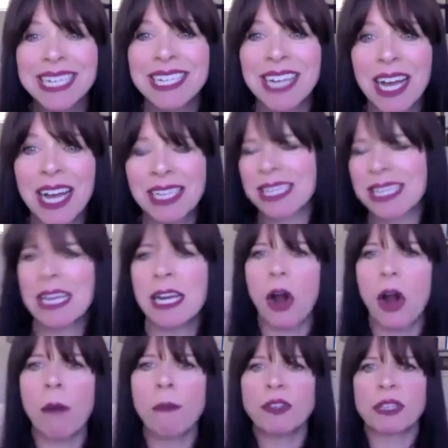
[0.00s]
does. And it
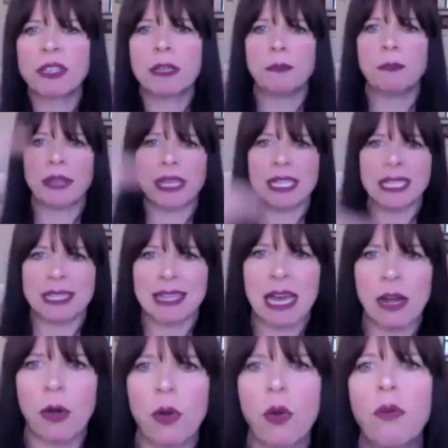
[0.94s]
almost completes
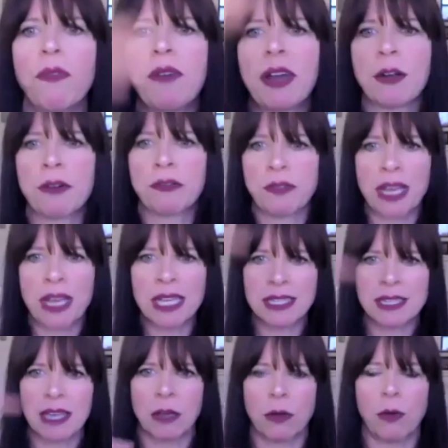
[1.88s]
that whole fight or flight
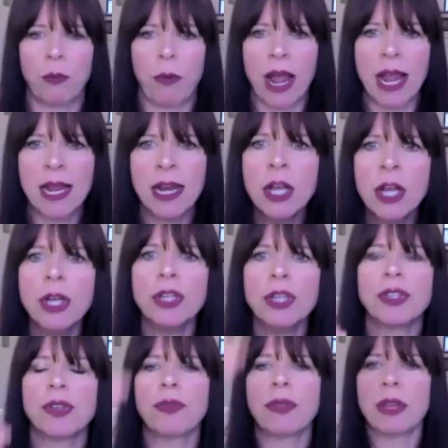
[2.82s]
cycle, right?
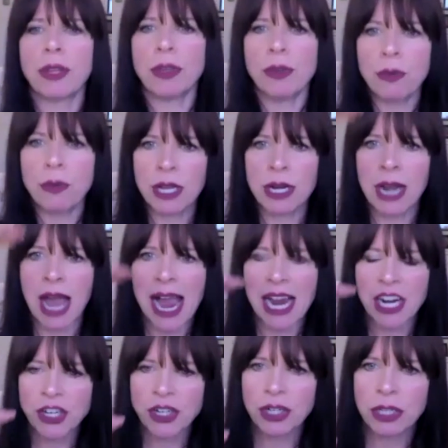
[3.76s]
So that you can
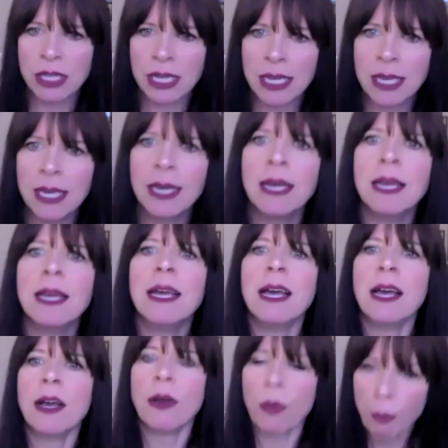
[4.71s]
actually
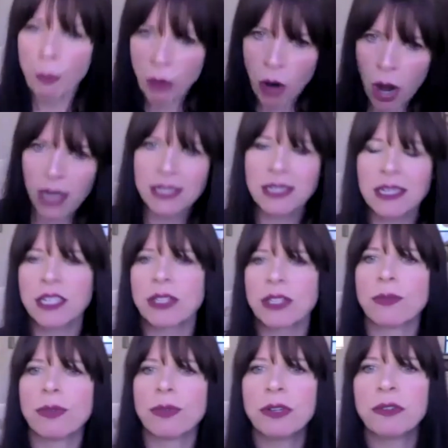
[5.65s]
process
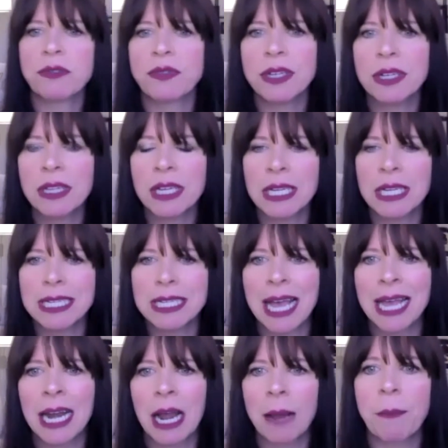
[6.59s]
through your feelings.
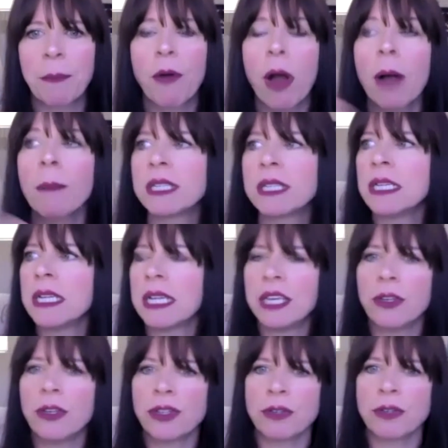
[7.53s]
And I promise it
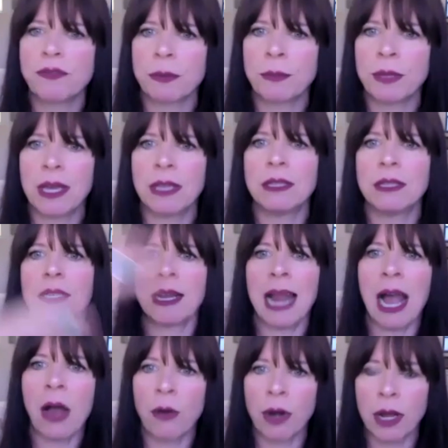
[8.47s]
heals you from the inside
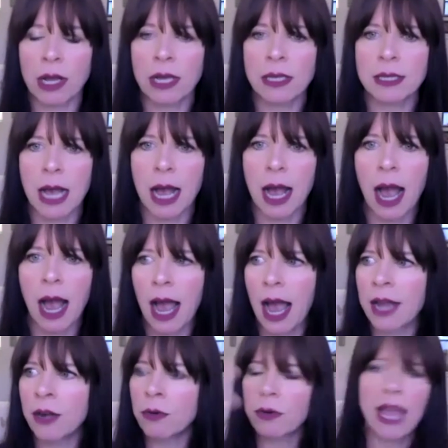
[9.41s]
out because
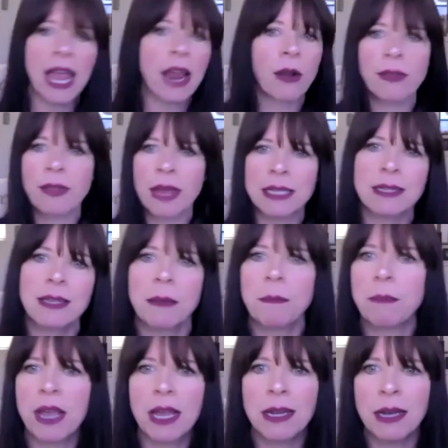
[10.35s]
I don't carry that same
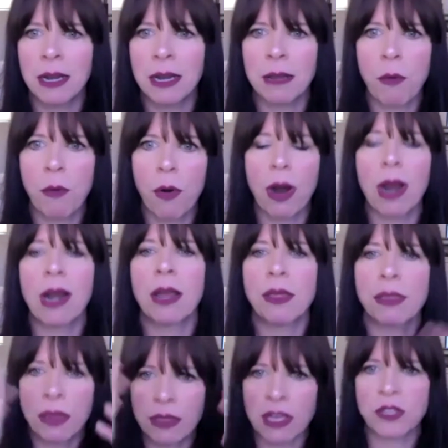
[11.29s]
pain anymore. And I
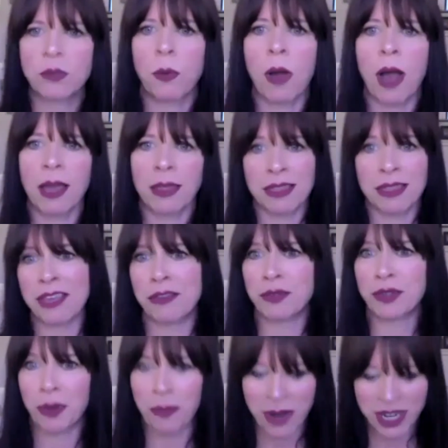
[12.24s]
think that's why I thank
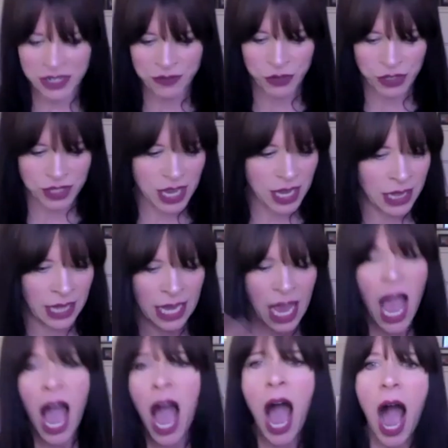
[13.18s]
you so much for saying, like,
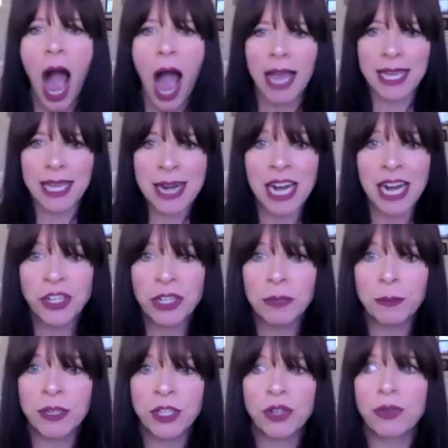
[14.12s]
I can actually
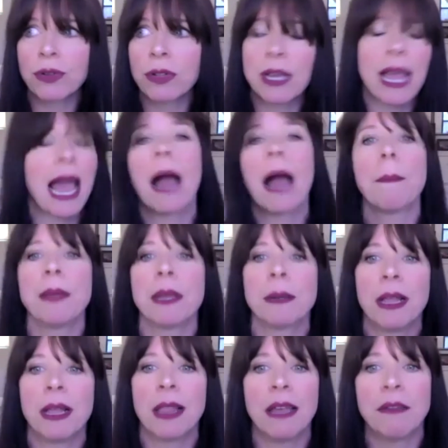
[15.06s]
be truly happy in
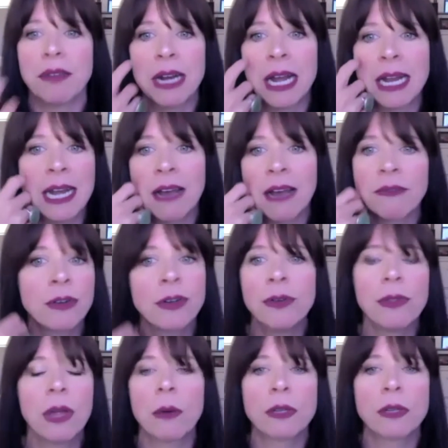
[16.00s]
my life. And I never
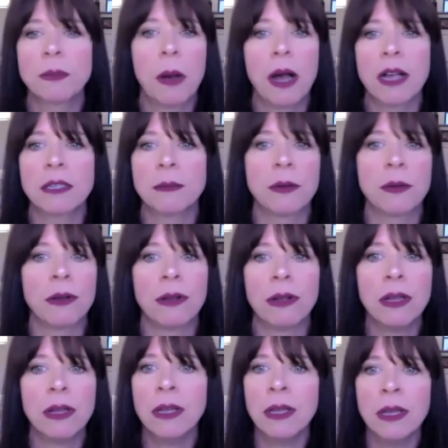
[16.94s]
knew that was possible,
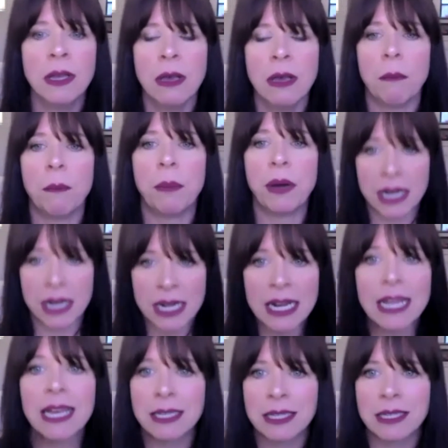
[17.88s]
but it
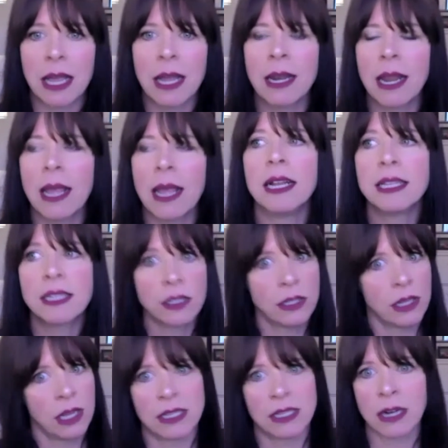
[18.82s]
is. And
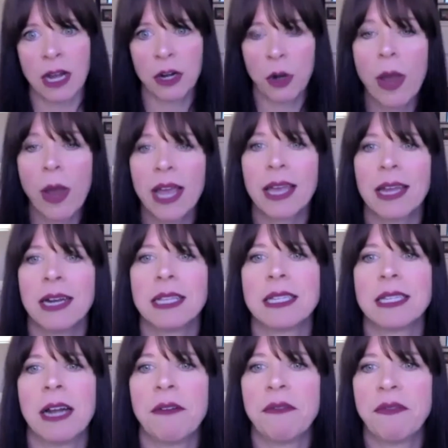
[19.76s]
it's not quick and
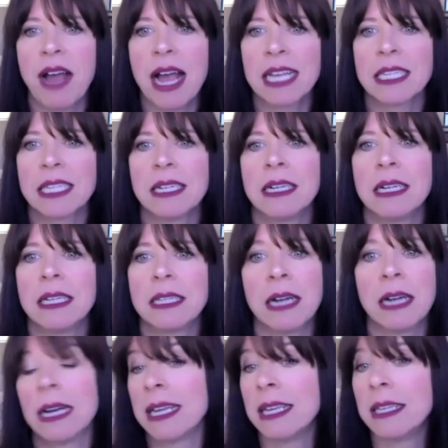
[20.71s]
it's not fast and it's
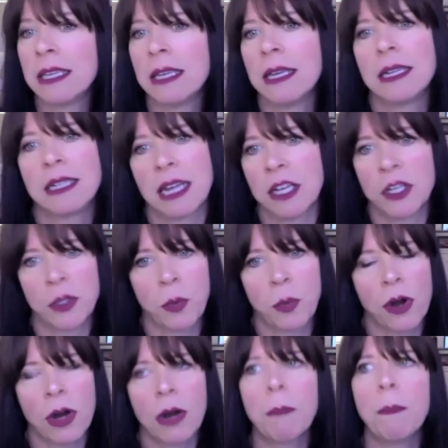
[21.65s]
not easy. It takes
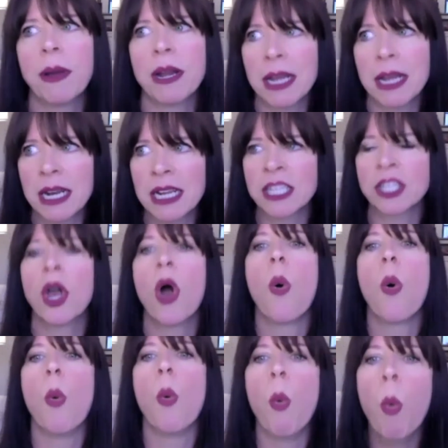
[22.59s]
work, but it is
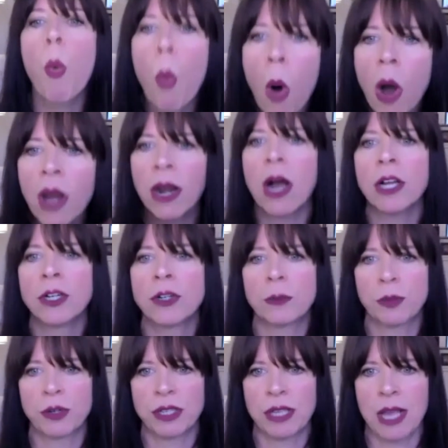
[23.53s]

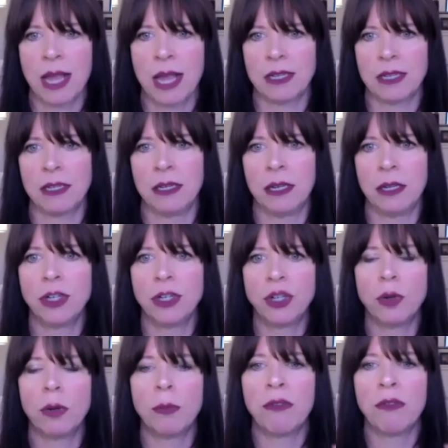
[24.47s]
100%
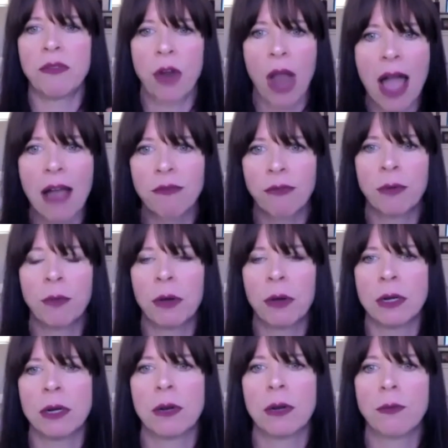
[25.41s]
doable for
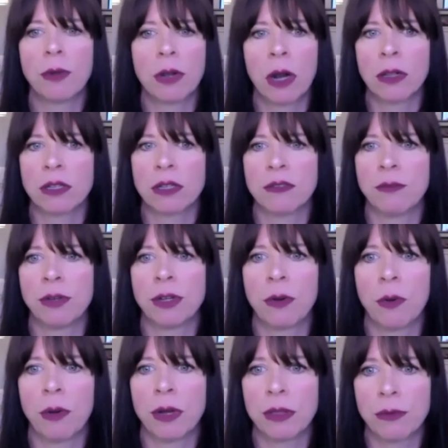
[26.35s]
everyone, regardless of what you're
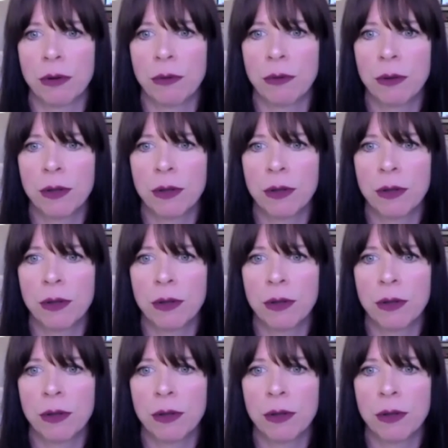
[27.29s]
going through.